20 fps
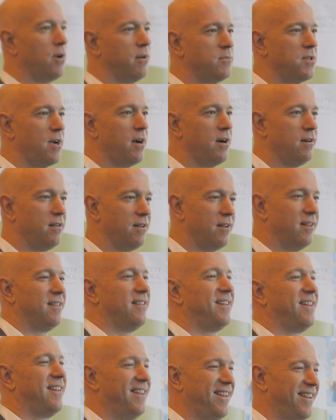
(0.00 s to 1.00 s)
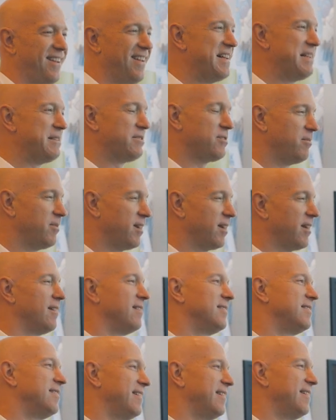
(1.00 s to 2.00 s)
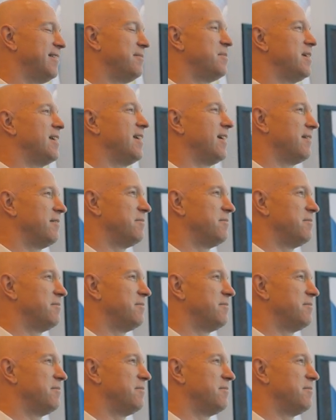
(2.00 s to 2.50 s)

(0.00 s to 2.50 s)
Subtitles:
authority to the individuals that will